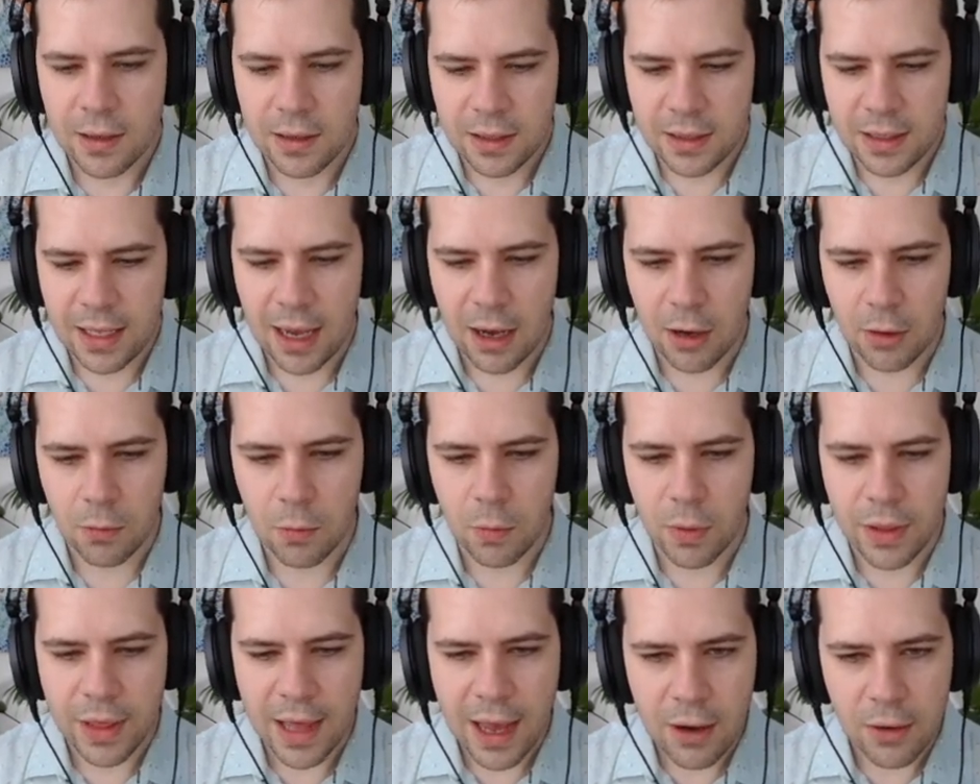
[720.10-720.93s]
Now,
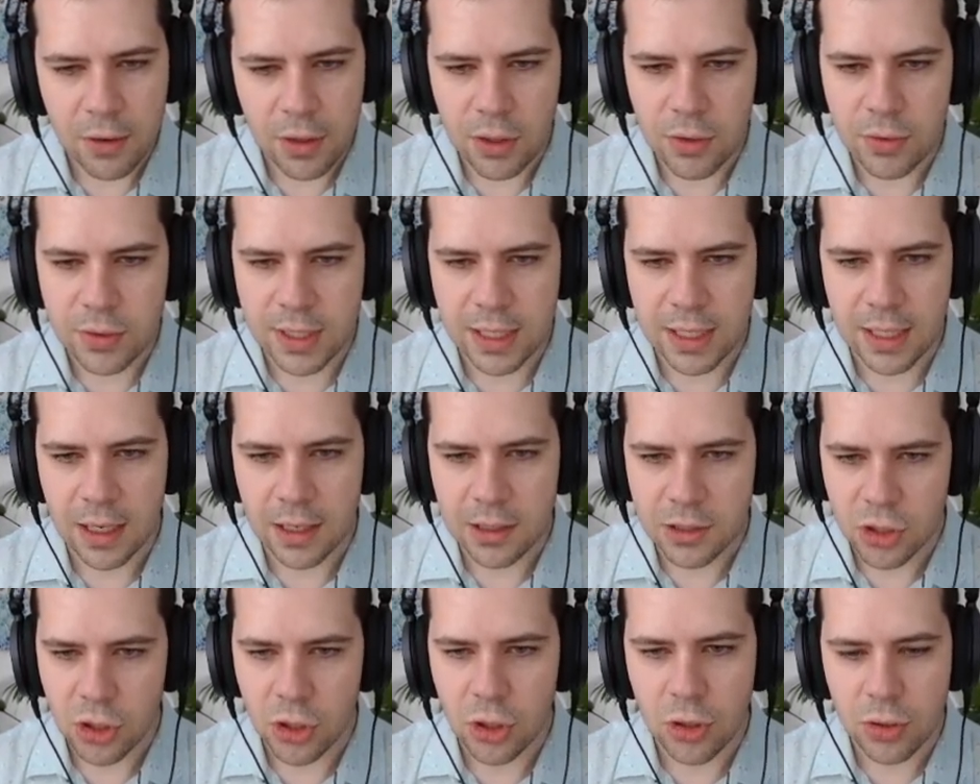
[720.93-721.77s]
without using a
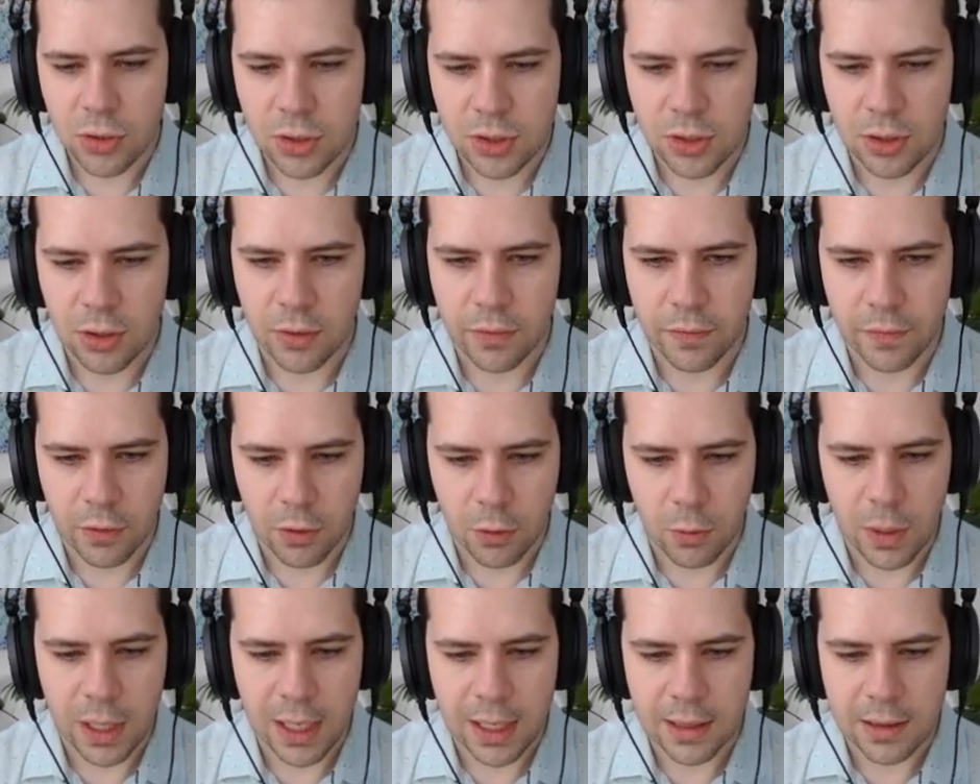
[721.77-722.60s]
Turn
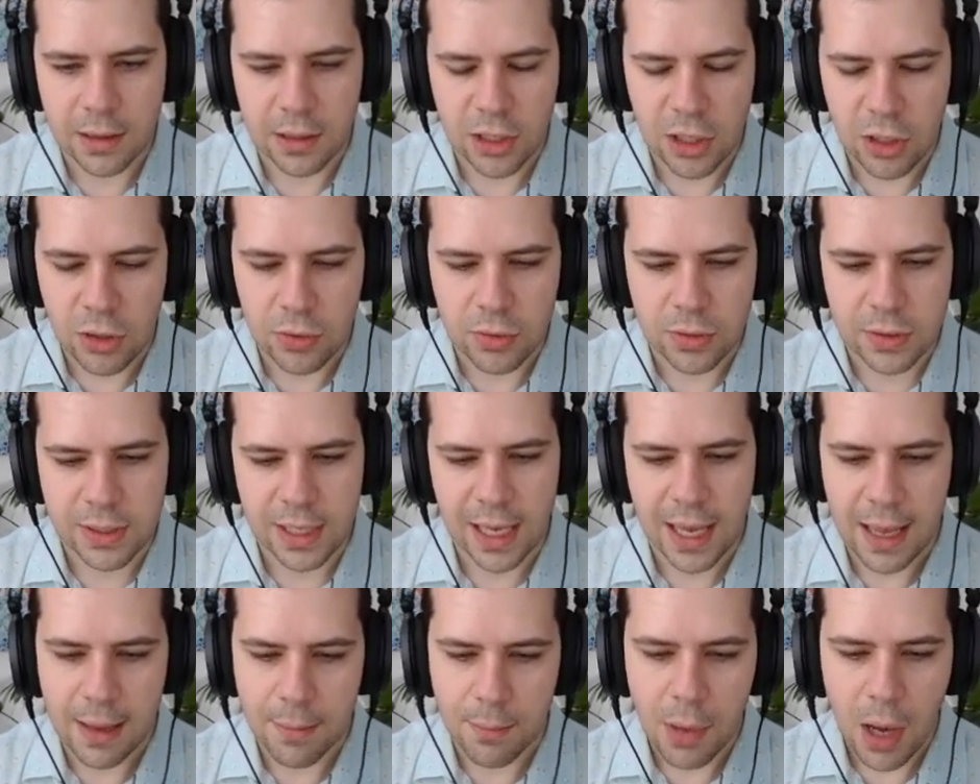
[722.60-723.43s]
server, we can use
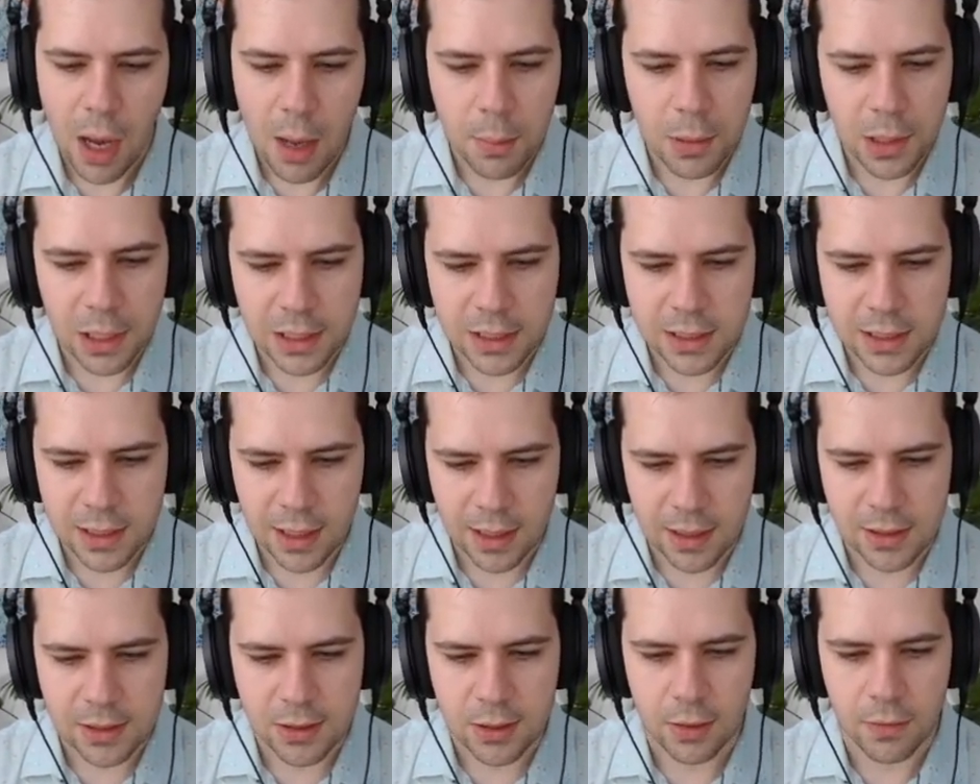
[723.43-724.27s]
a public
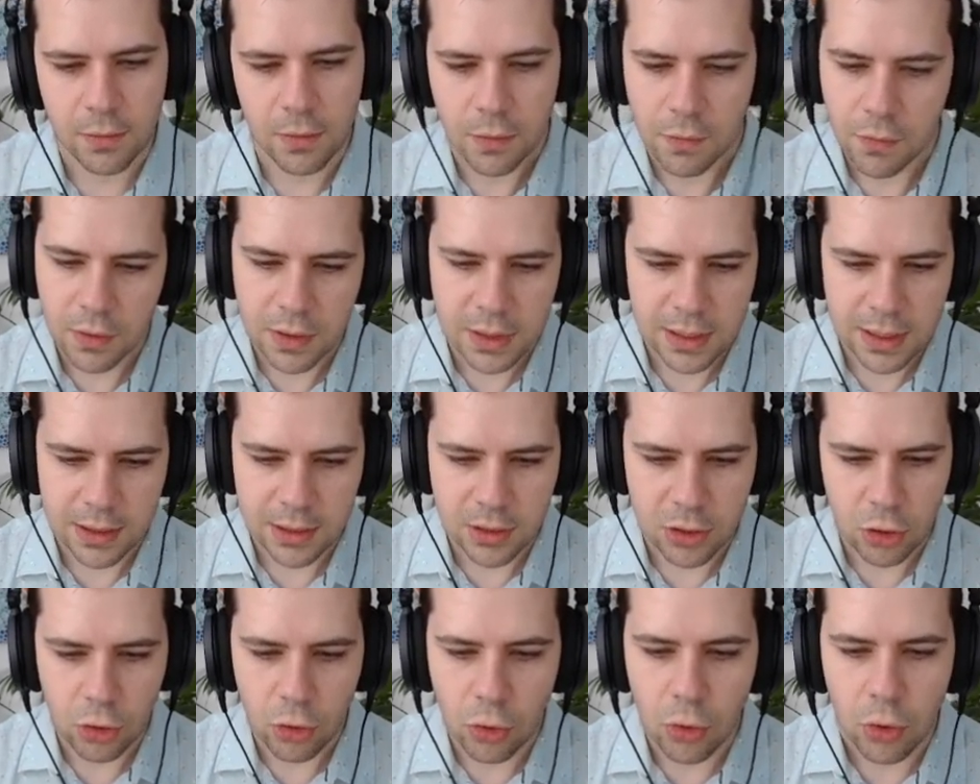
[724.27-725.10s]
stun server.
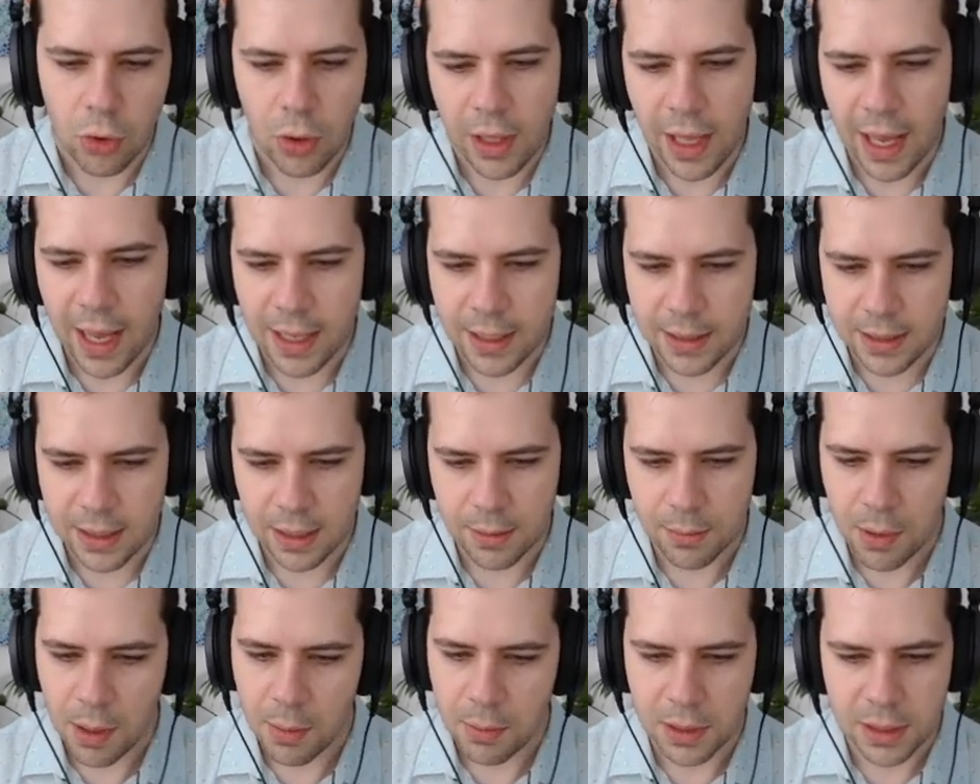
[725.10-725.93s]
instance, Google has a
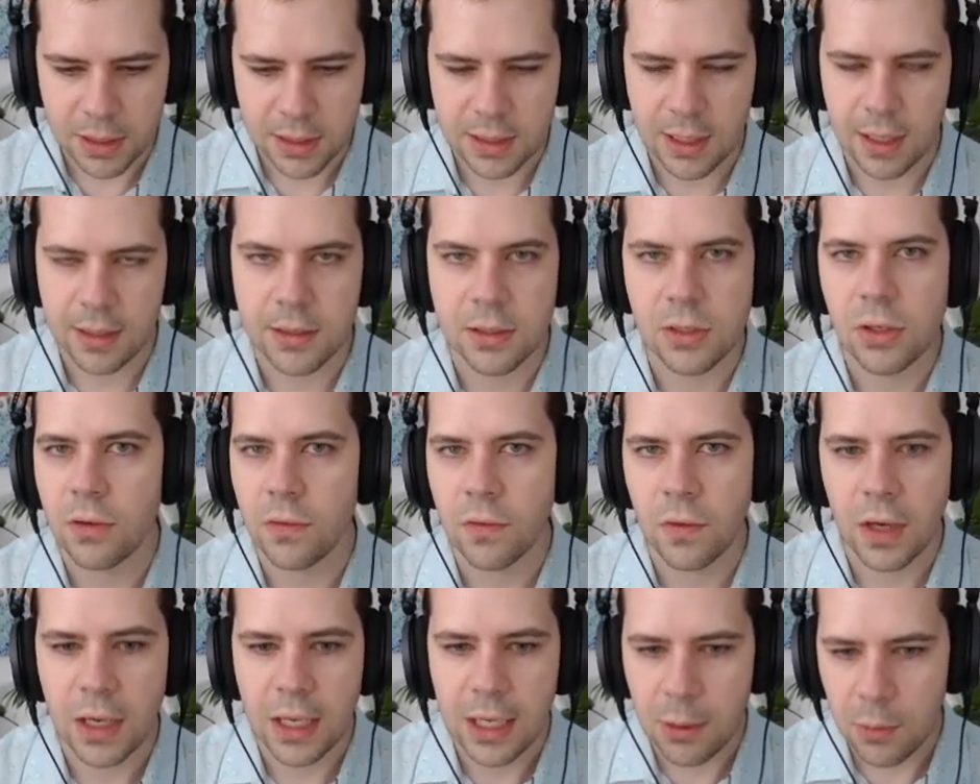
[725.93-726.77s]
public stun
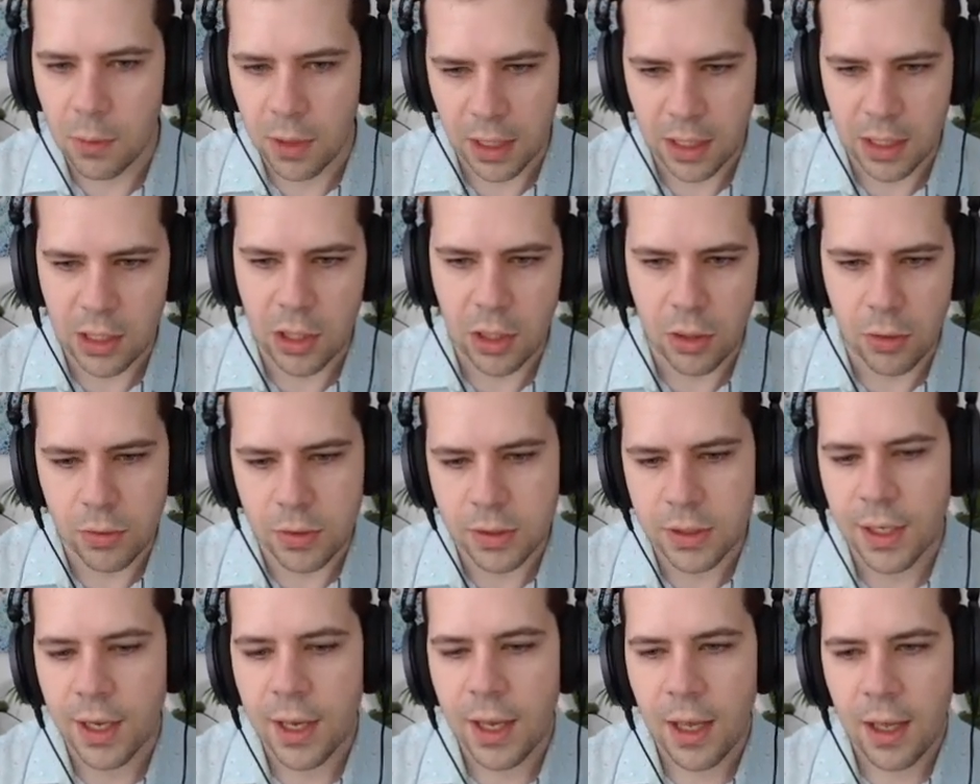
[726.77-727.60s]
server anyone can
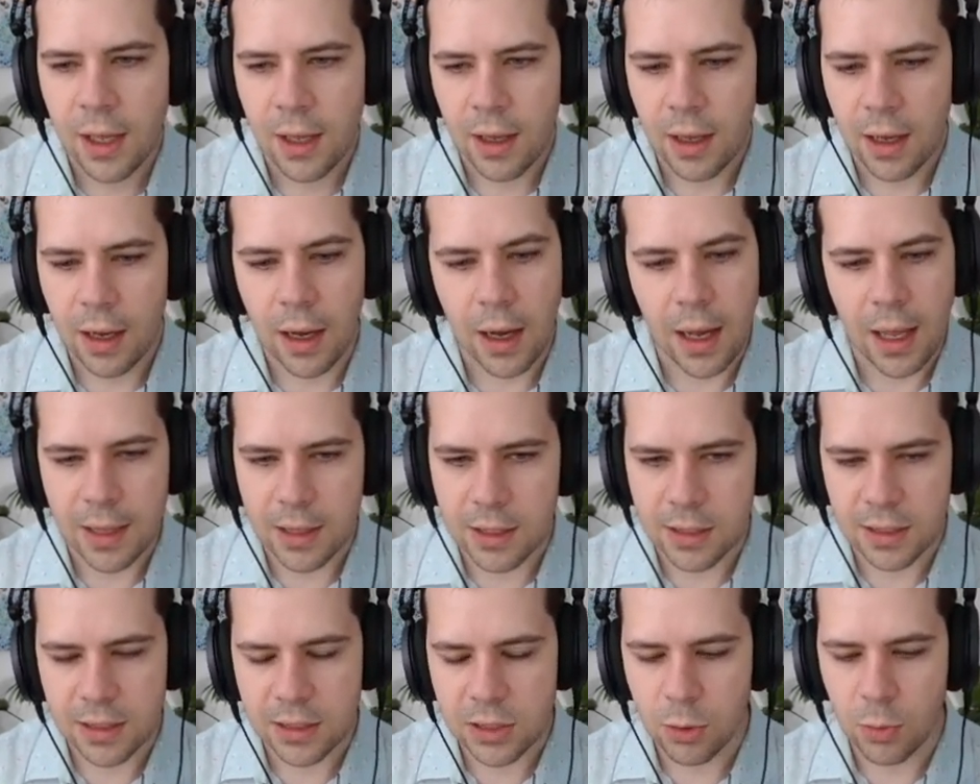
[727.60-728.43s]
use,
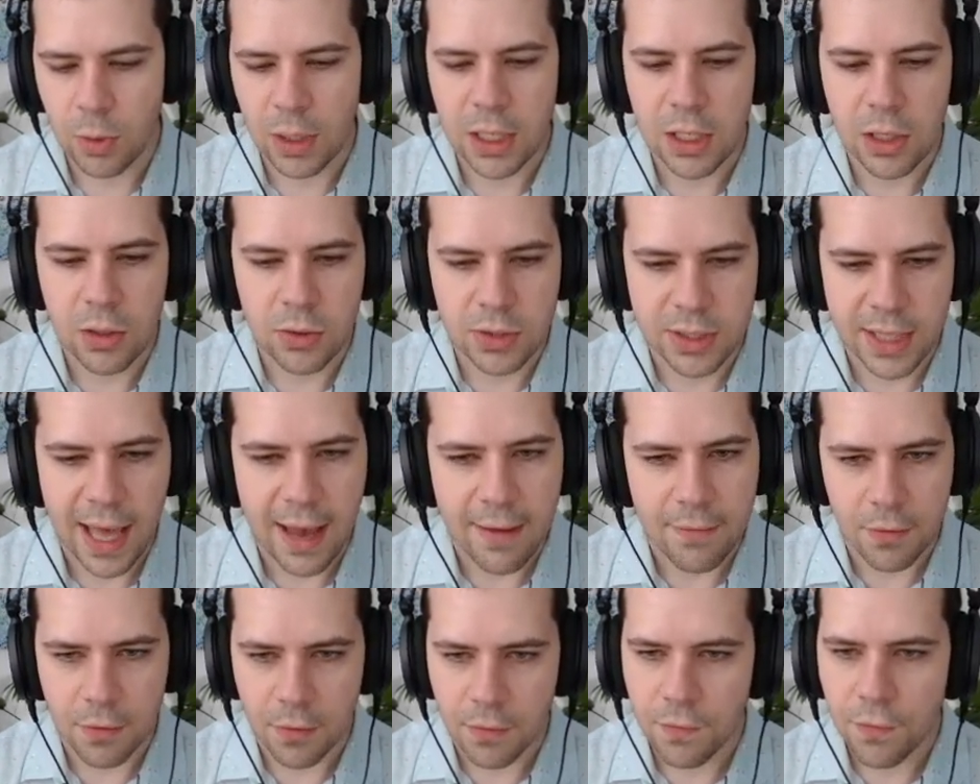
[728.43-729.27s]
and so we can use
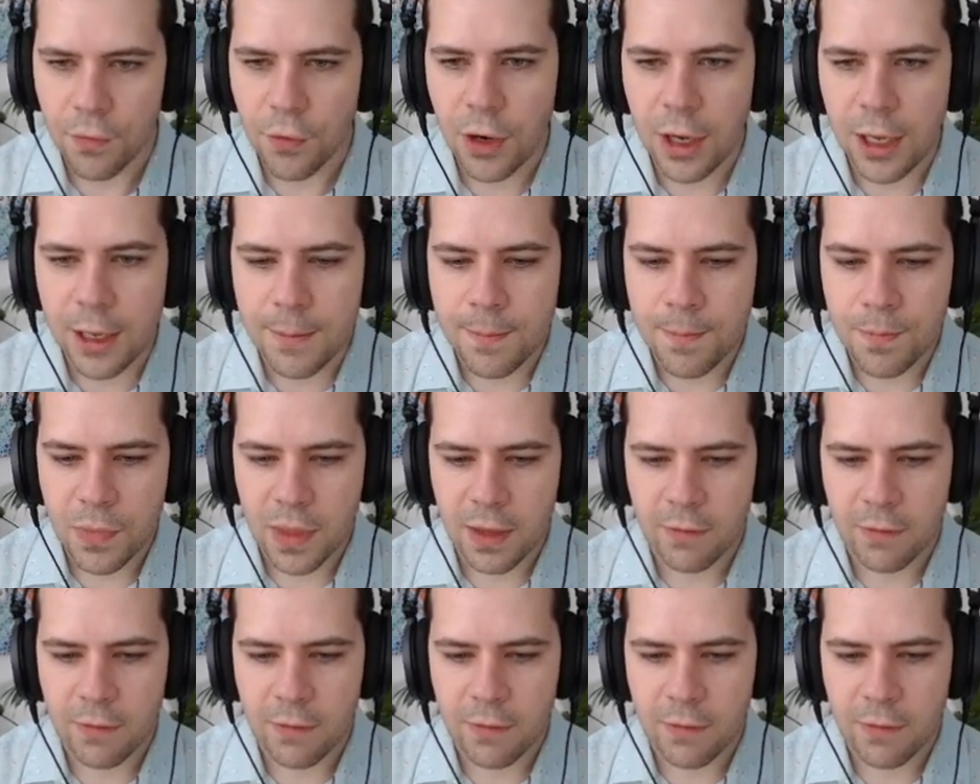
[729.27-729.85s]
that for free.